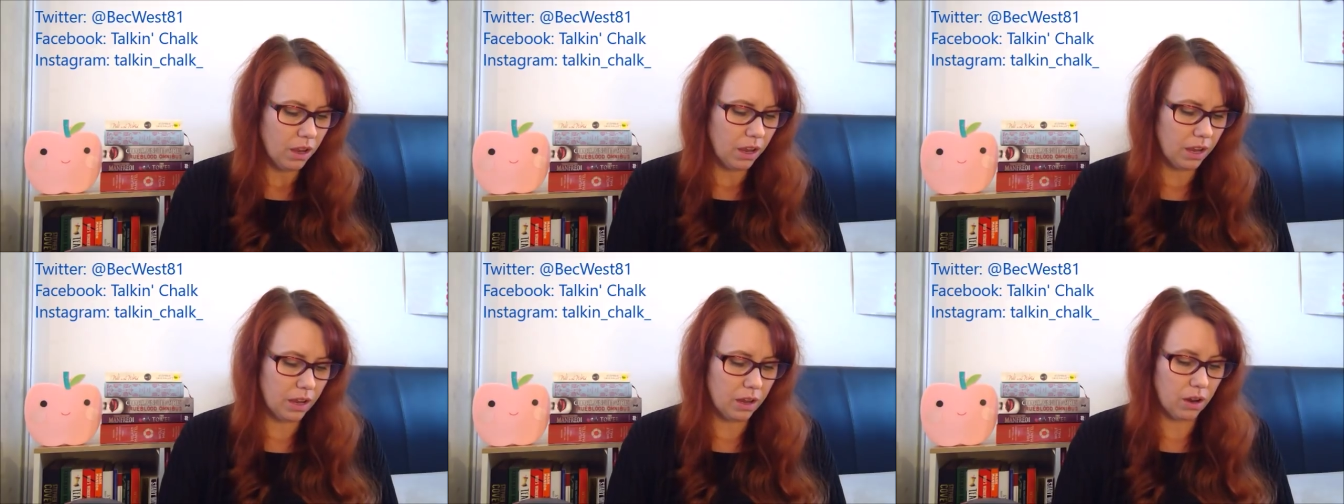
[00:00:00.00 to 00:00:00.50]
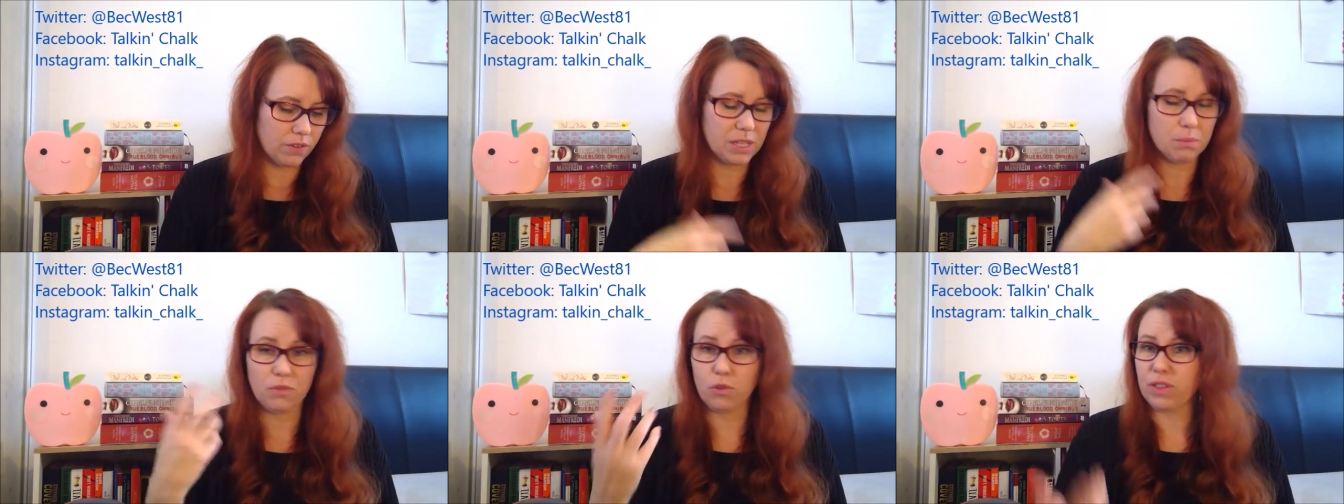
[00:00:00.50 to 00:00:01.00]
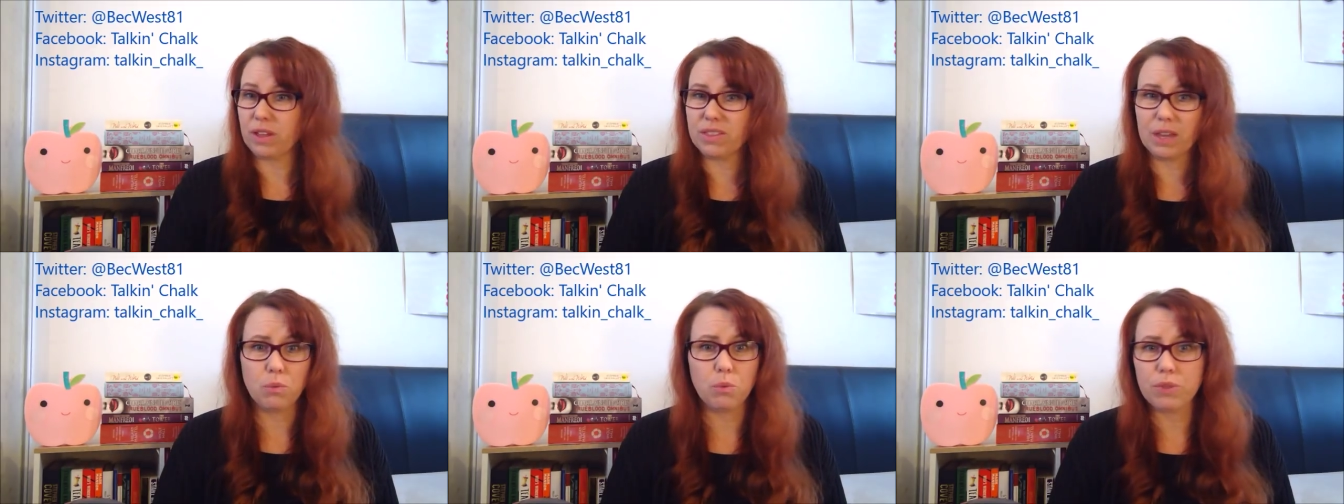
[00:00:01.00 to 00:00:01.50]
I've said before,
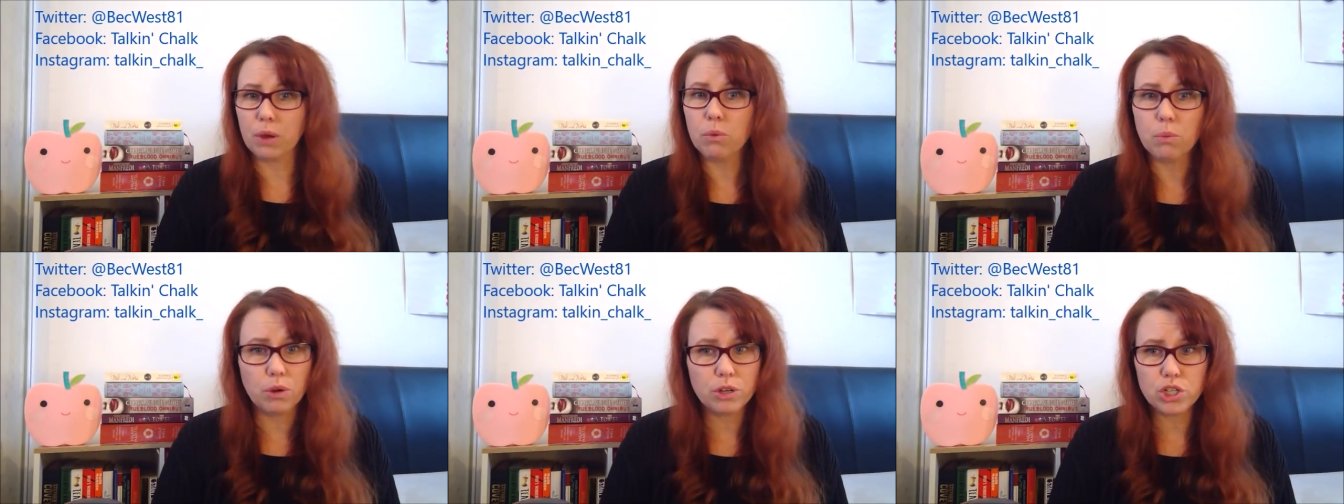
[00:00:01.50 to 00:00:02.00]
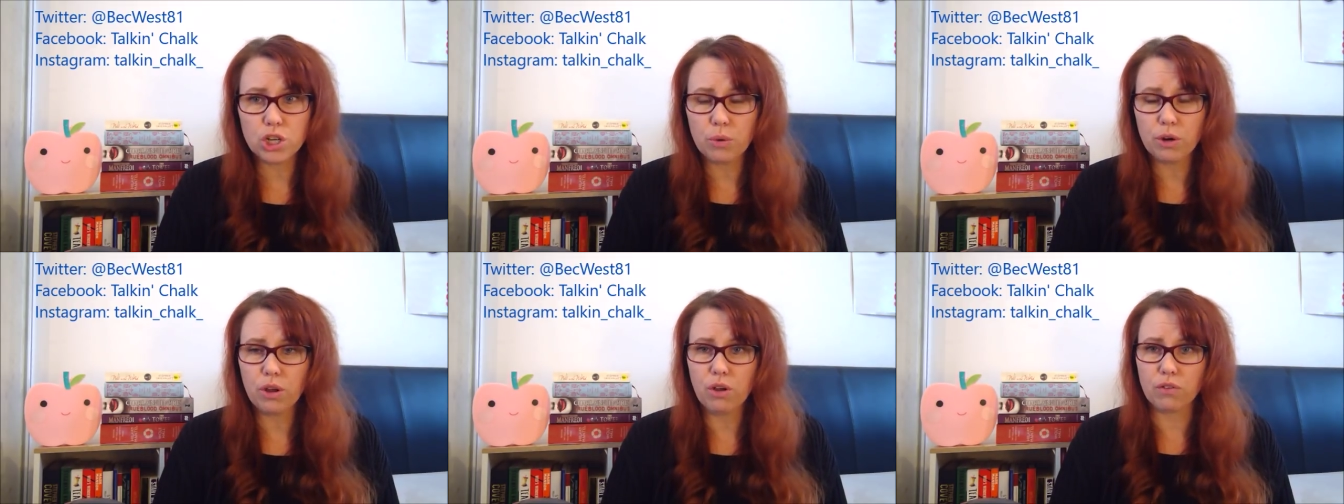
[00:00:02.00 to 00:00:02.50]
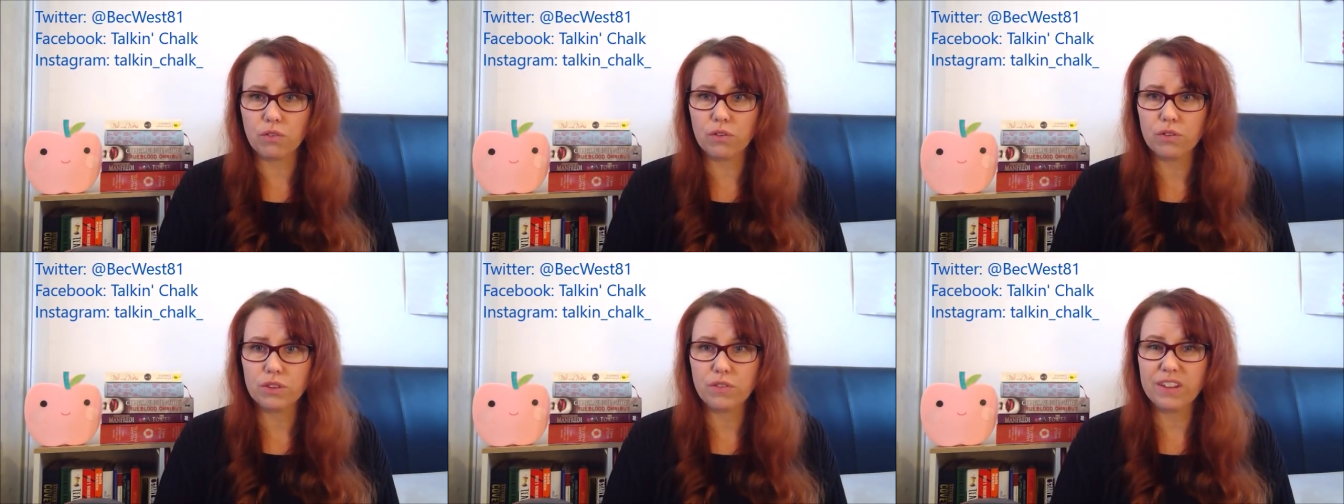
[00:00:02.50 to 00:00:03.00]
they will want to show it off.
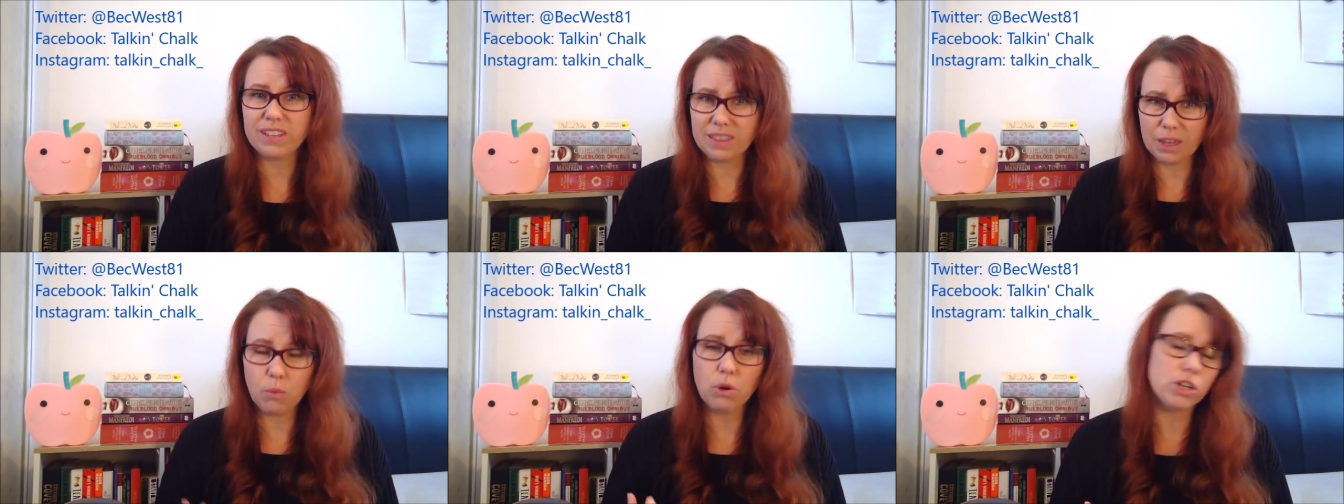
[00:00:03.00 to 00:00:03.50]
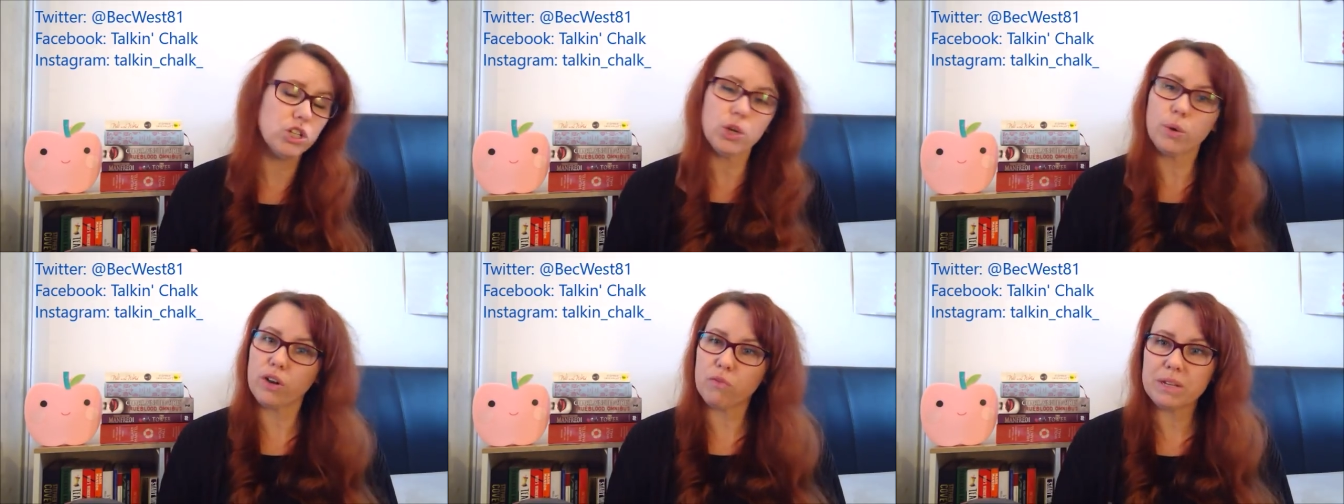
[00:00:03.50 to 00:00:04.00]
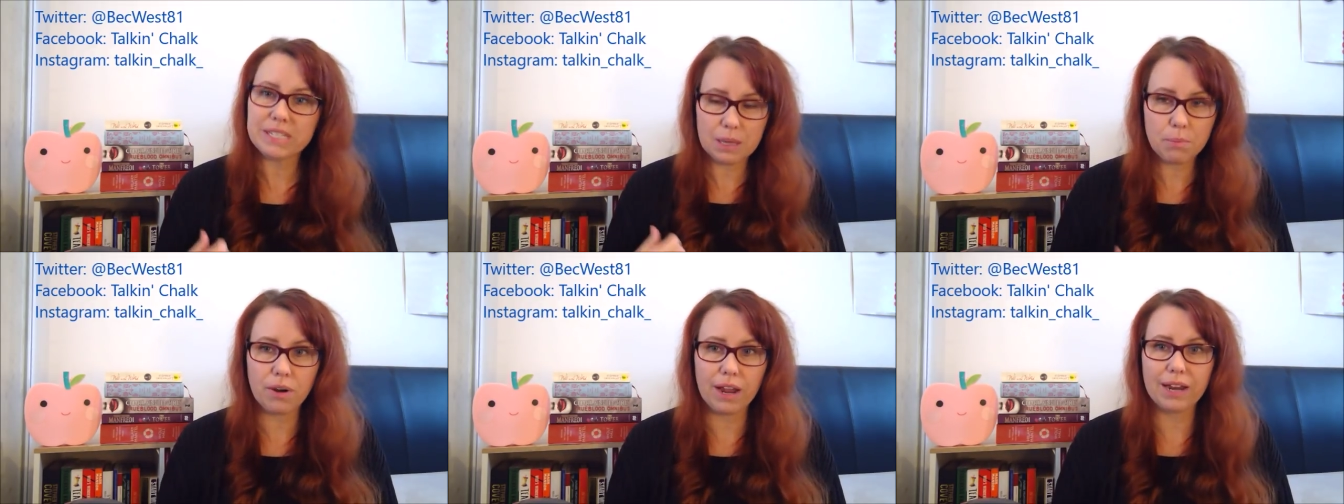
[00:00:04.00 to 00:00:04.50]
The fact that they want to show it off means they're
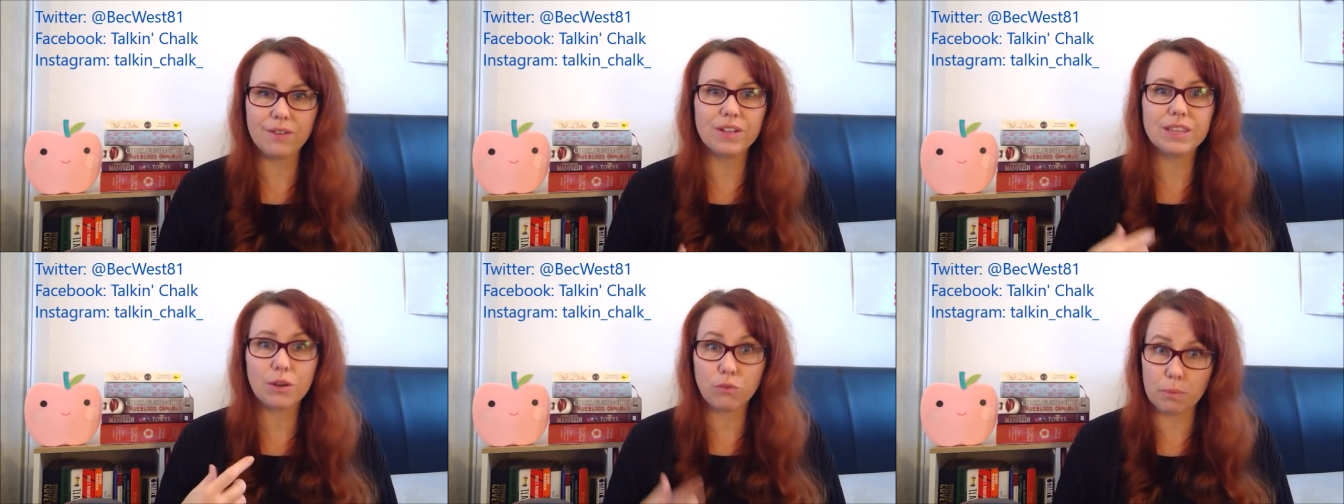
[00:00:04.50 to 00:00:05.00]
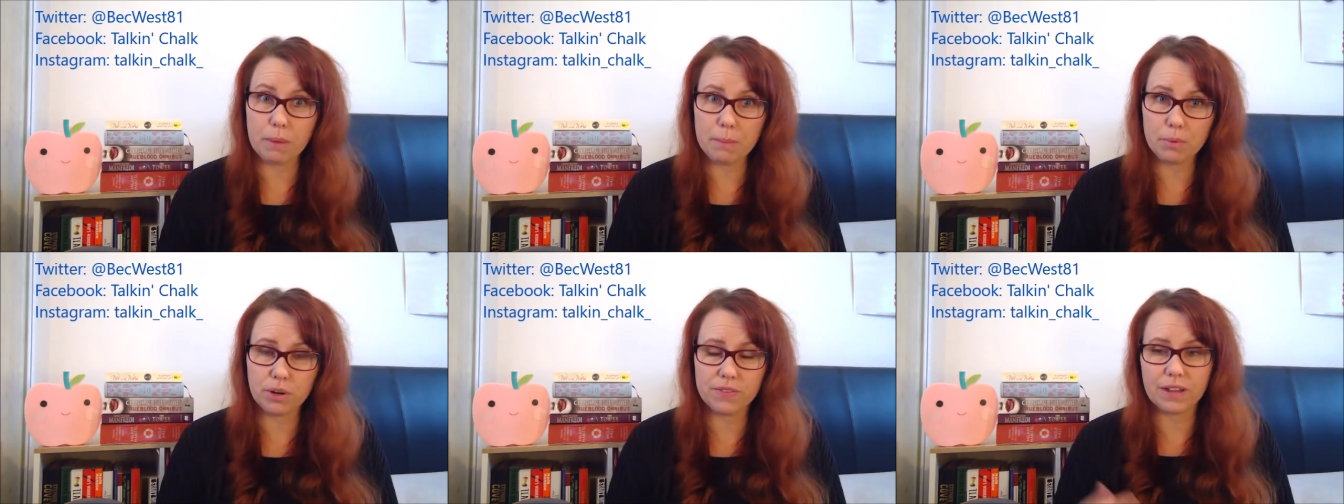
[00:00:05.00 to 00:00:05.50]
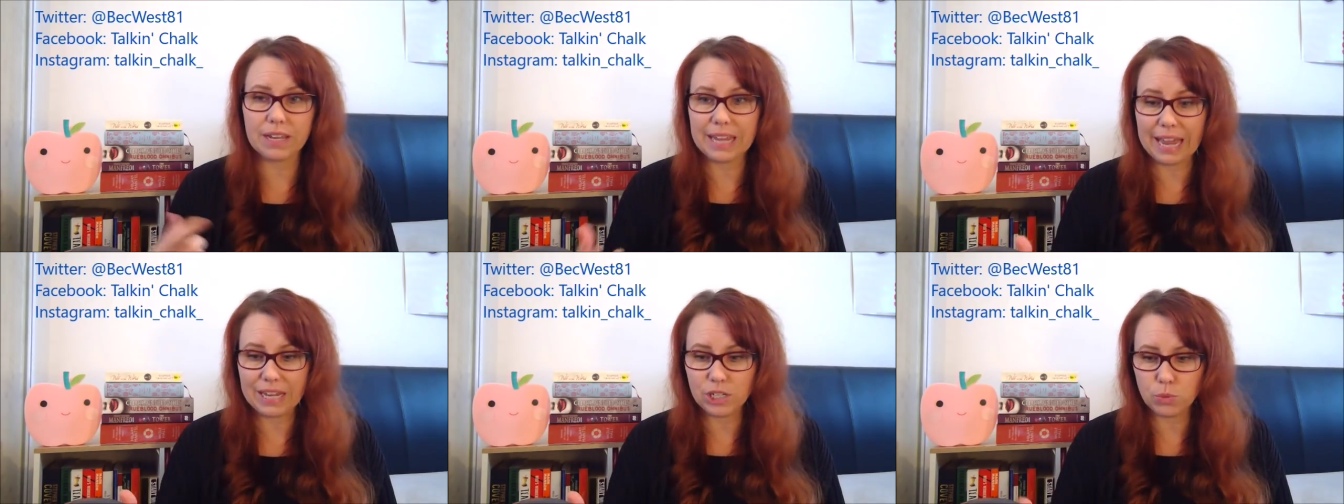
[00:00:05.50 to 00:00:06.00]
proud of it, they'll remember it, they'll
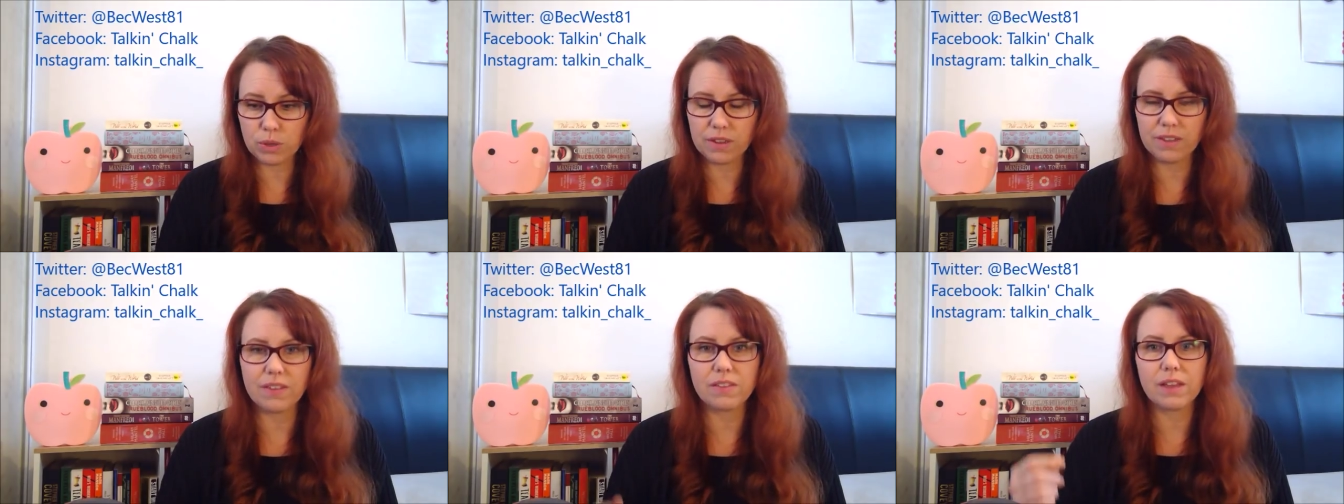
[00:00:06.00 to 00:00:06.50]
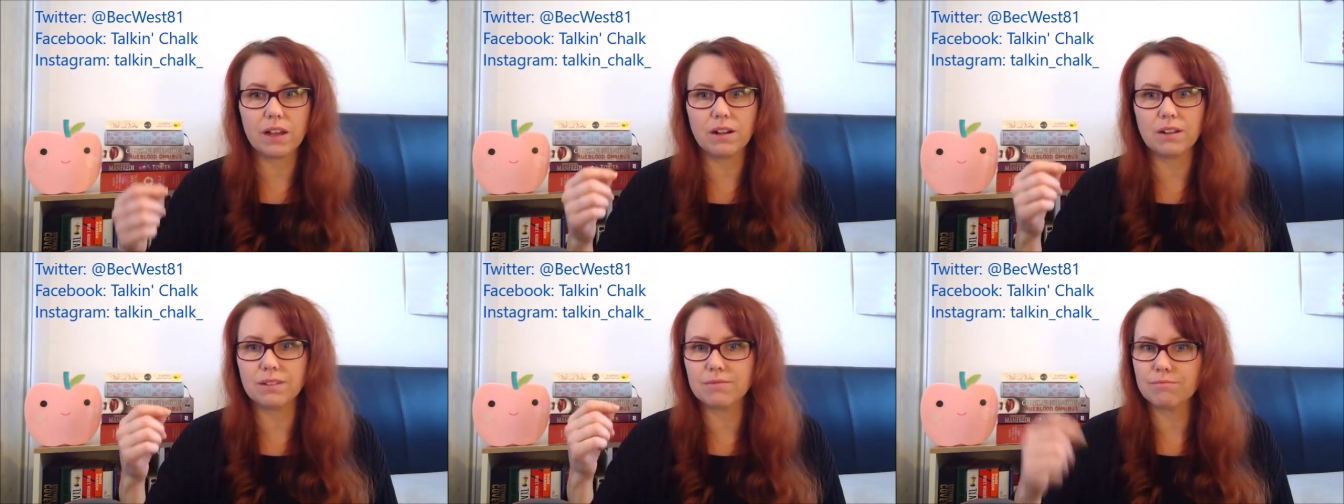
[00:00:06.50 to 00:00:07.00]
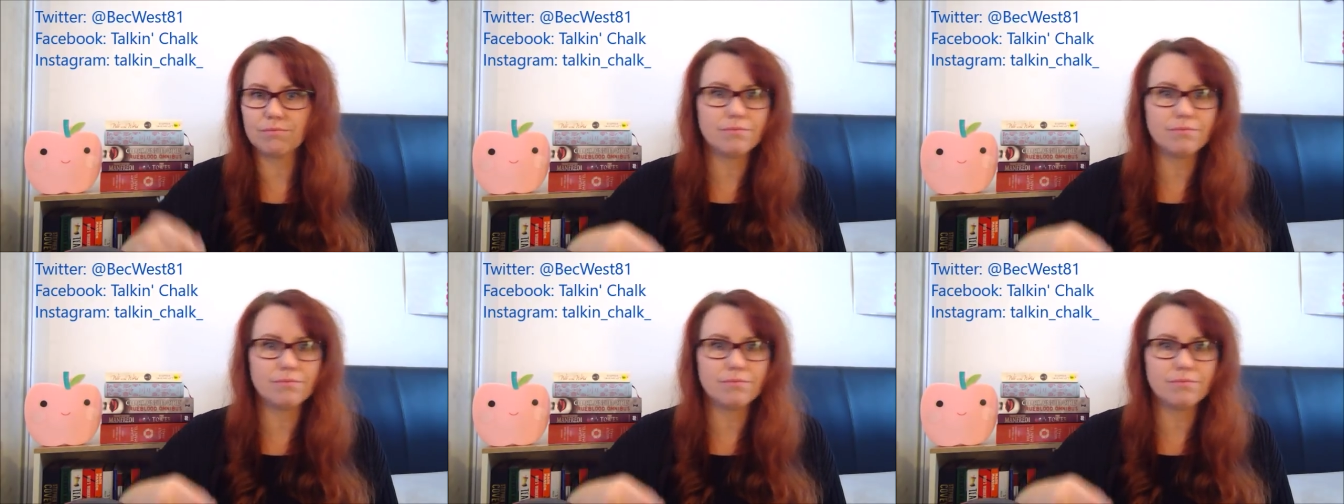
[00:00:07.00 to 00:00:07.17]
engage with it, and then they'll